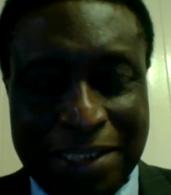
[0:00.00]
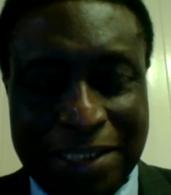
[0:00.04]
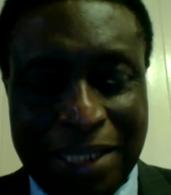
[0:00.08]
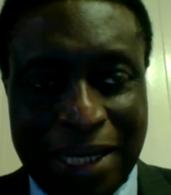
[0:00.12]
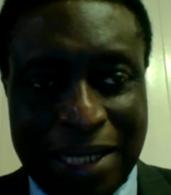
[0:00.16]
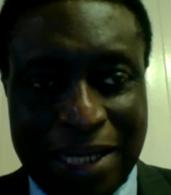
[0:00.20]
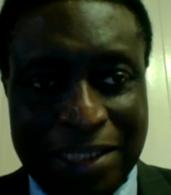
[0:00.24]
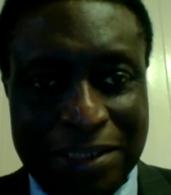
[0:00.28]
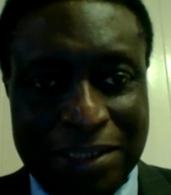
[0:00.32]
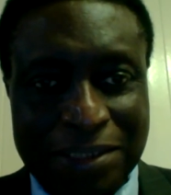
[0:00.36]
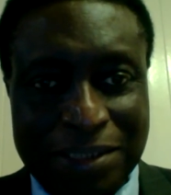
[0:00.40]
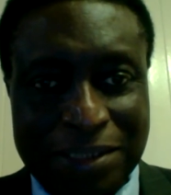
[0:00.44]

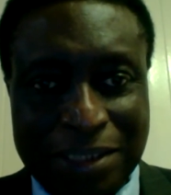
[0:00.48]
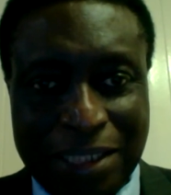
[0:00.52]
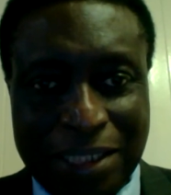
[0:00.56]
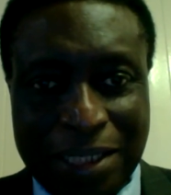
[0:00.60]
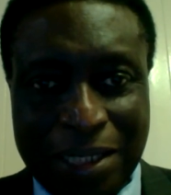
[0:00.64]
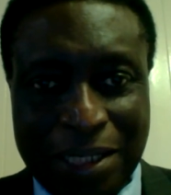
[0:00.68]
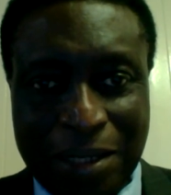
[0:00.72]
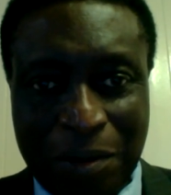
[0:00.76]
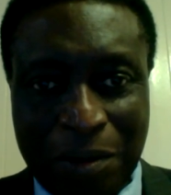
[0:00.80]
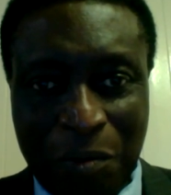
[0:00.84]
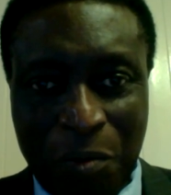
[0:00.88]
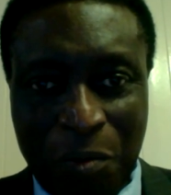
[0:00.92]
as
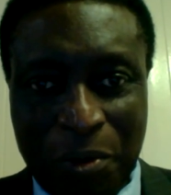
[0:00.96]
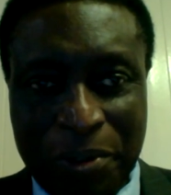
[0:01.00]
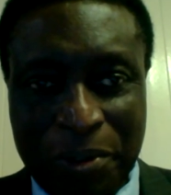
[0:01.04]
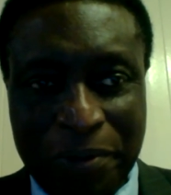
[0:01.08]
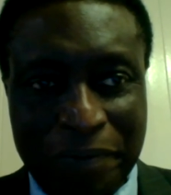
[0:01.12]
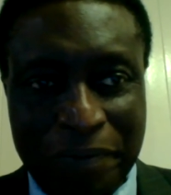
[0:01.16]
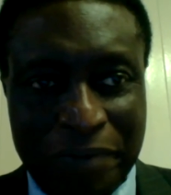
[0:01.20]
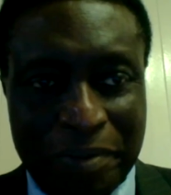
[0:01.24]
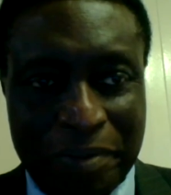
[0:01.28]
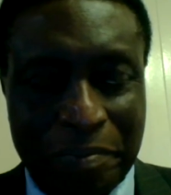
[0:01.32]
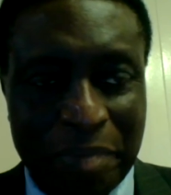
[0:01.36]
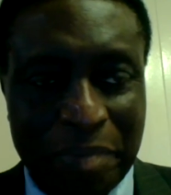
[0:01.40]
one
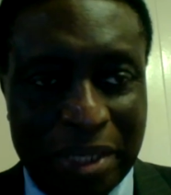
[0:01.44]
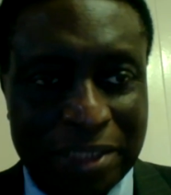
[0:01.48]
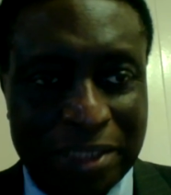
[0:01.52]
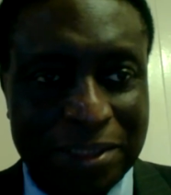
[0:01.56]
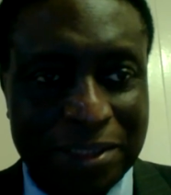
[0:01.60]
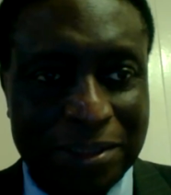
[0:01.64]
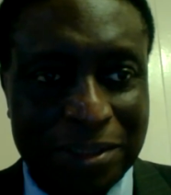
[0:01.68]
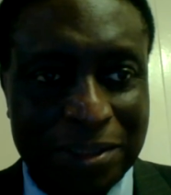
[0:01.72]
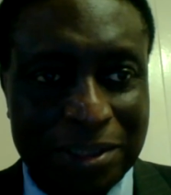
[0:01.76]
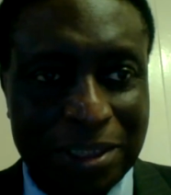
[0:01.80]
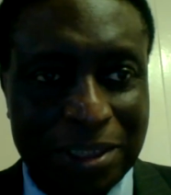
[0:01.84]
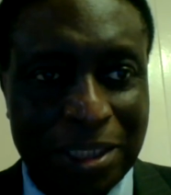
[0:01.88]
of the
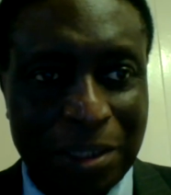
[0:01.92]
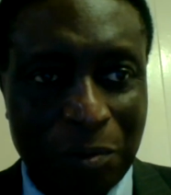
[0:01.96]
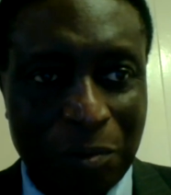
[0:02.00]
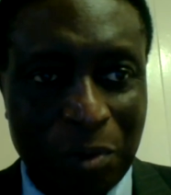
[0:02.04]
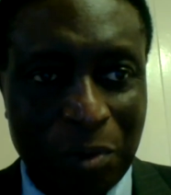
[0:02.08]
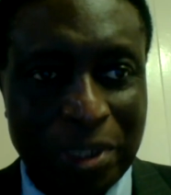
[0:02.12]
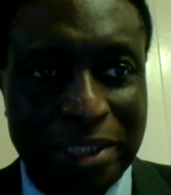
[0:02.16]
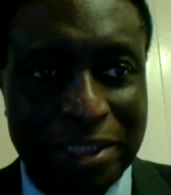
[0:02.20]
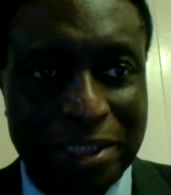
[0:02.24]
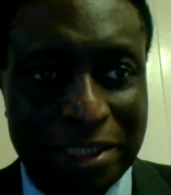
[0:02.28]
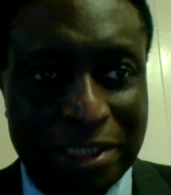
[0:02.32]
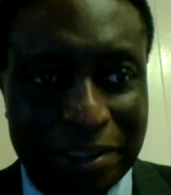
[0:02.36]
best
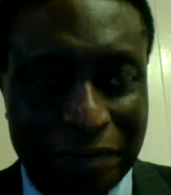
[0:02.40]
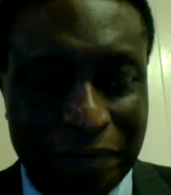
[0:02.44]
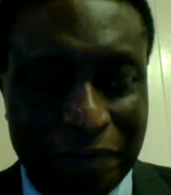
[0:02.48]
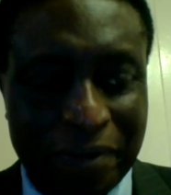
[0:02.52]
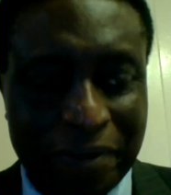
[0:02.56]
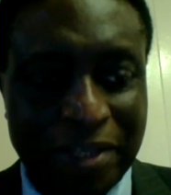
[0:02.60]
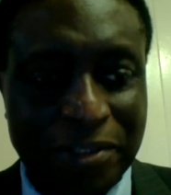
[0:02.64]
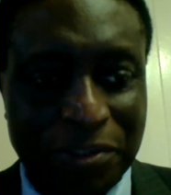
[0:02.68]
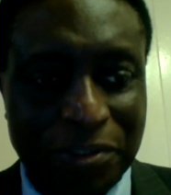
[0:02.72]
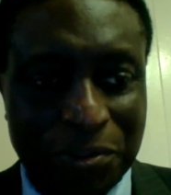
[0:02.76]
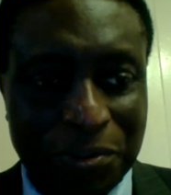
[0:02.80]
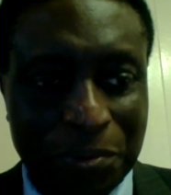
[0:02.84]
quality
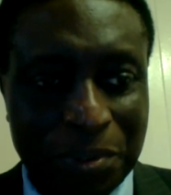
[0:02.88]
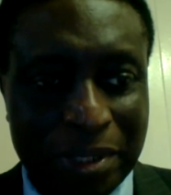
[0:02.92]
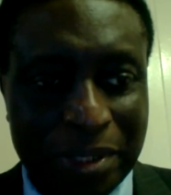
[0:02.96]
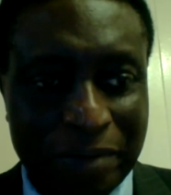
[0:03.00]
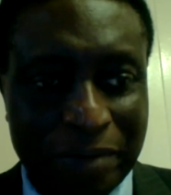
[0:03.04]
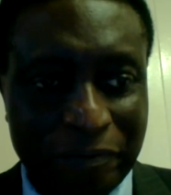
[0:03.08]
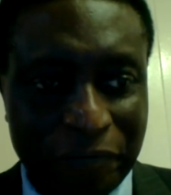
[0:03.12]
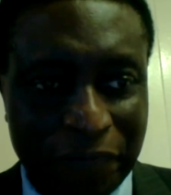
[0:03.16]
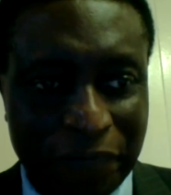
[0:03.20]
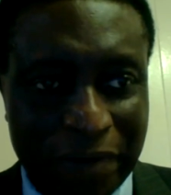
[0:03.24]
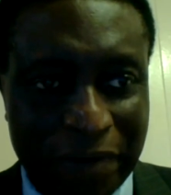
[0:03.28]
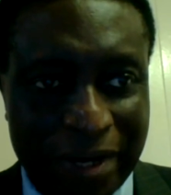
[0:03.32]
events you can
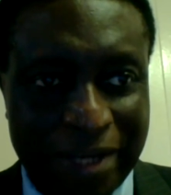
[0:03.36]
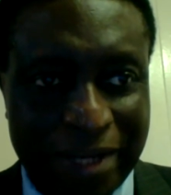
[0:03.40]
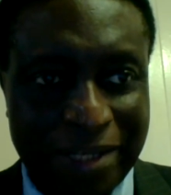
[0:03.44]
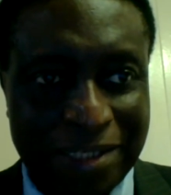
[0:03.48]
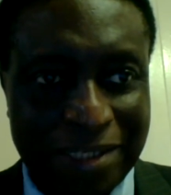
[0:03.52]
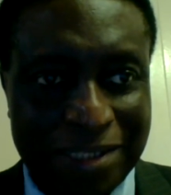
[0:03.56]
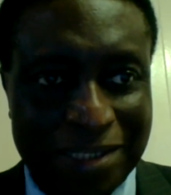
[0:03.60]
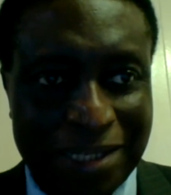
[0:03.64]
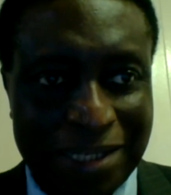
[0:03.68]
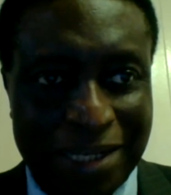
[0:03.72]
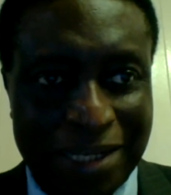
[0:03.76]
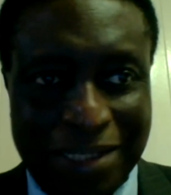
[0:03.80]

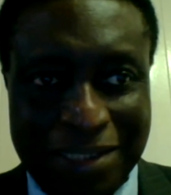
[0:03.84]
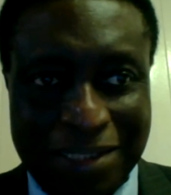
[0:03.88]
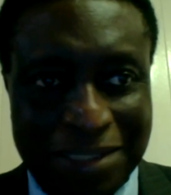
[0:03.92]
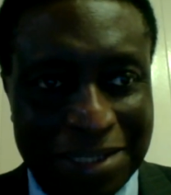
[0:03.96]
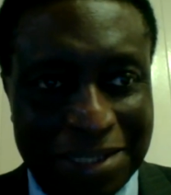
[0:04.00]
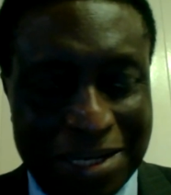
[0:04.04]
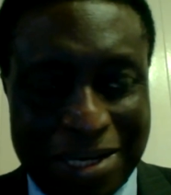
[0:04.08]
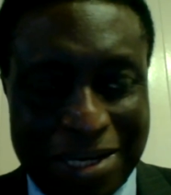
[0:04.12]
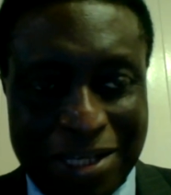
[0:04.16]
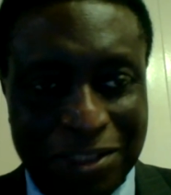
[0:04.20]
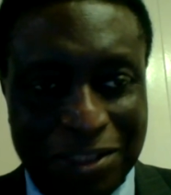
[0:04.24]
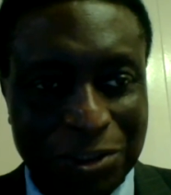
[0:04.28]
find. And
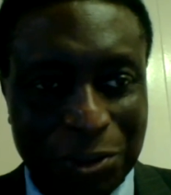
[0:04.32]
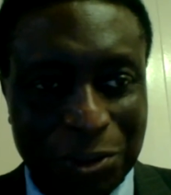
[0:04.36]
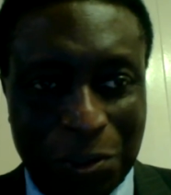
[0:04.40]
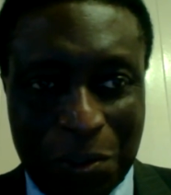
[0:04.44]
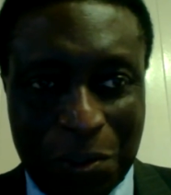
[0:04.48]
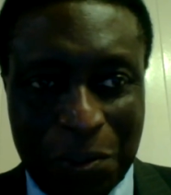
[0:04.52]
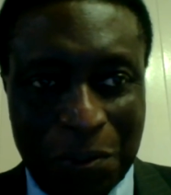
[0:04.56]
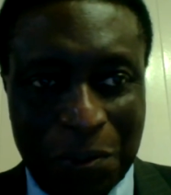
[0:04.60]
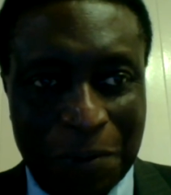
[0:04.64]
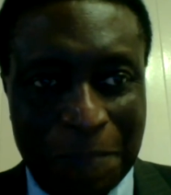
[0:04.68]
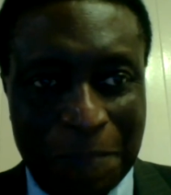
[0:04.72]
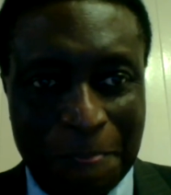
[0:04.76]

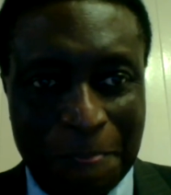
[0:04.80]
so